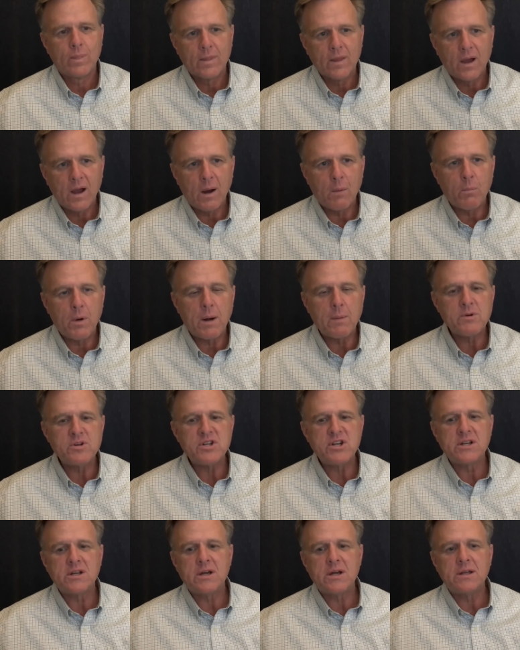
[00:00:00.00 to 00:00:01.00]
I'm Robert
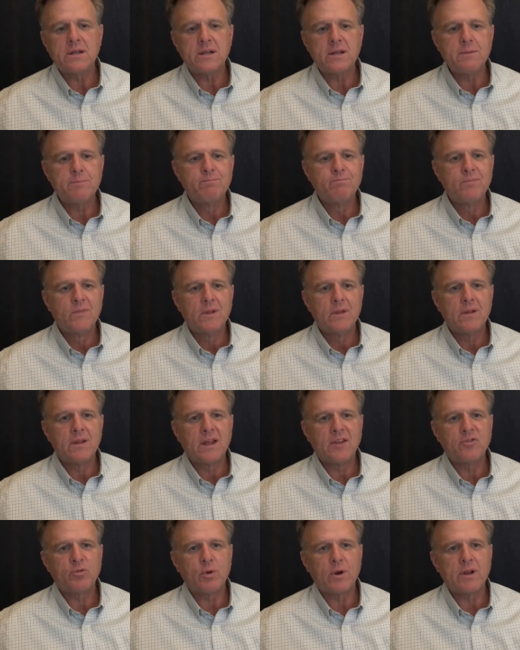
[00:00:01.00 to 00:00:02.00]
J. Conley.
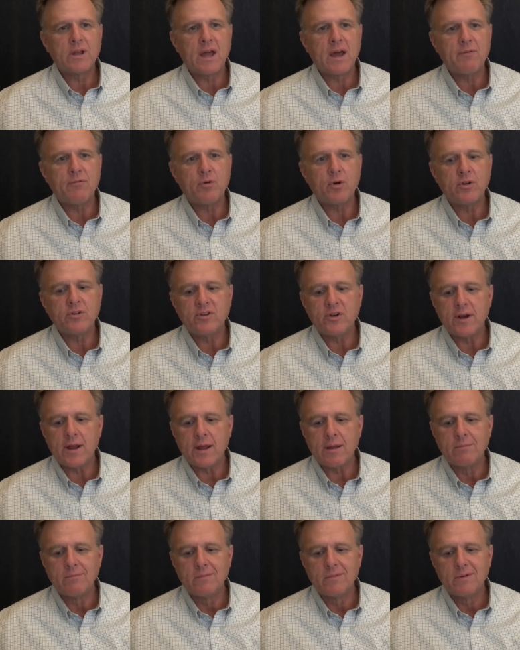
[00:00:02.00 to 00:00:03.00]
That's what I got for you
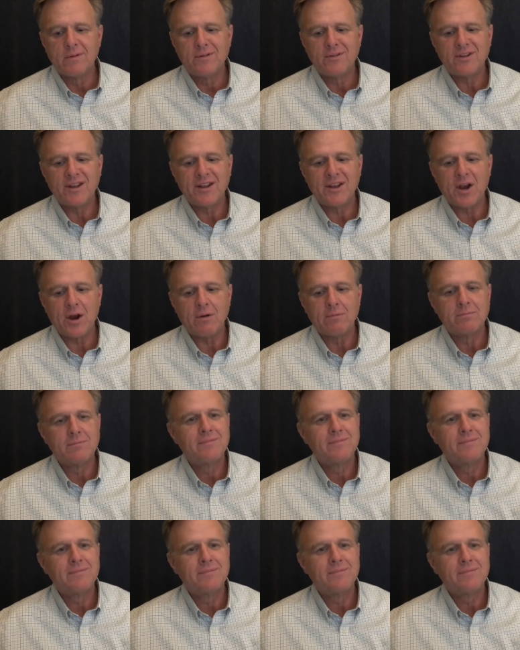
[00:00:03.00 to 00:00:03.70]
today. Take care.